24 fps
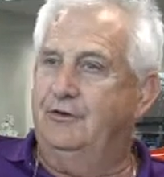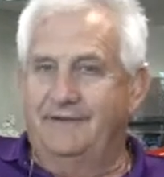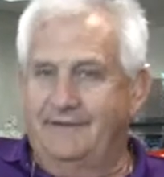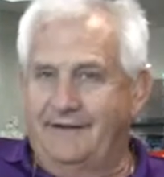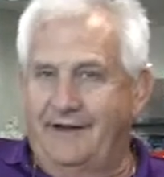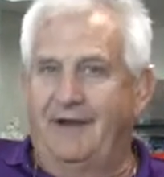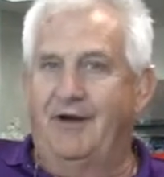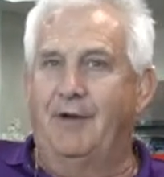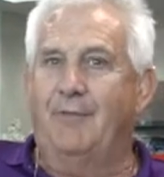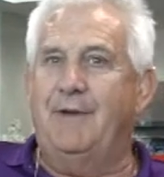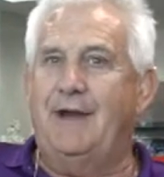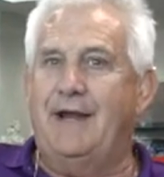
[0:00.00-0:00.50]

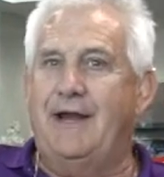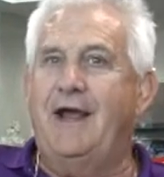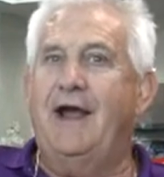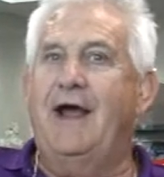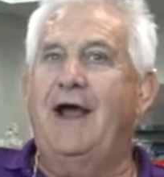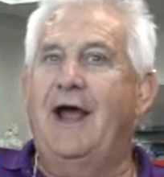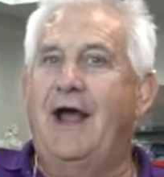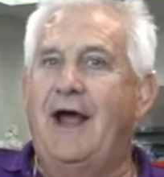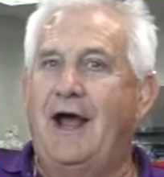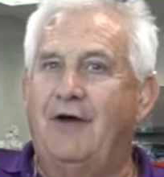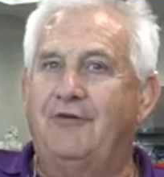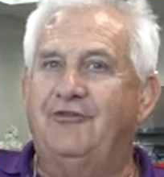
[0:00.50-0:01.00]
Tell me
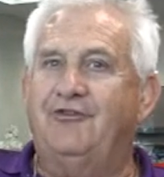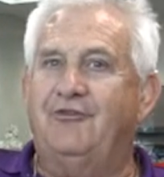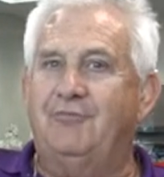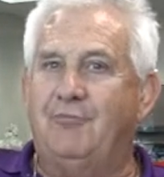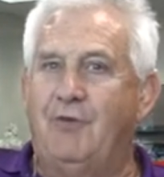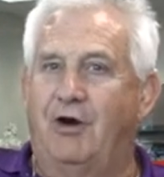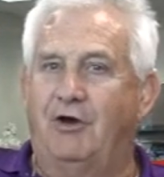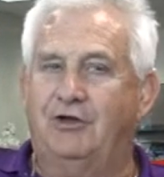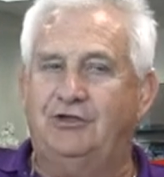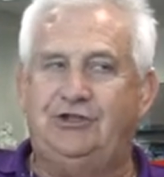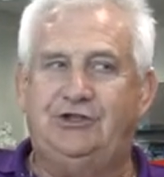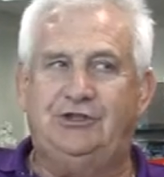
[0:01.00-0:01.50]
how
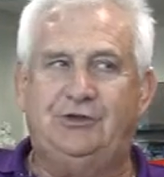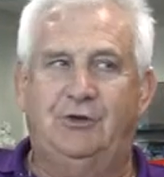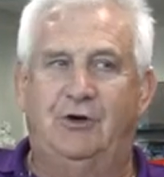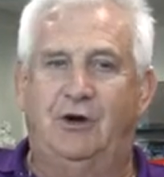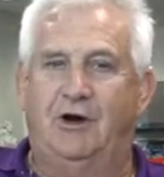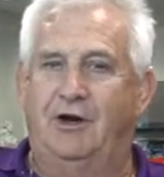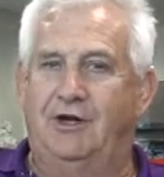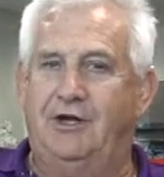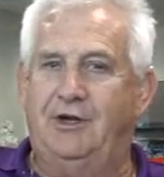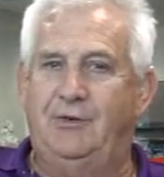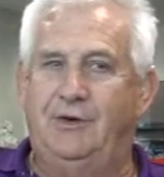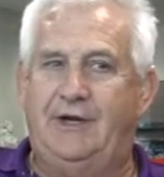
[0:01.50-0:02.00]
smart you
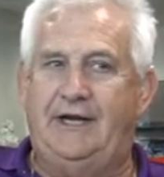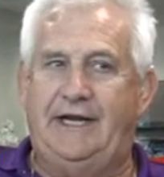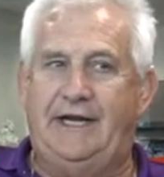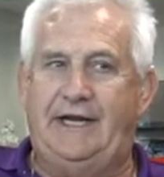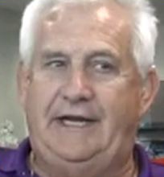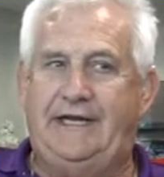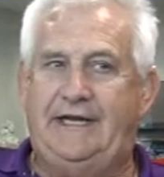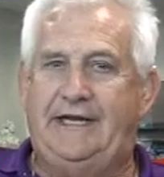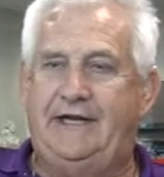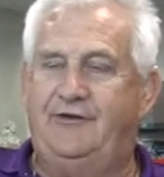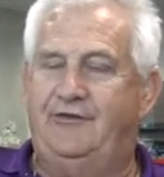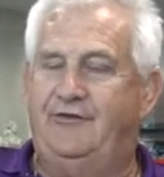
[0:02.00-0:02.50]
are, you
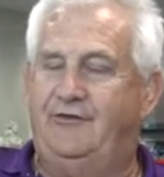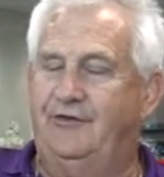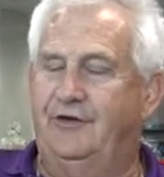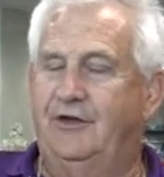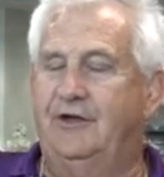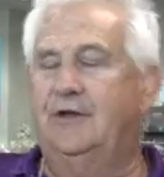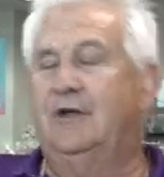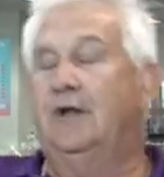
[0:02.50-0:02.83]
idiots.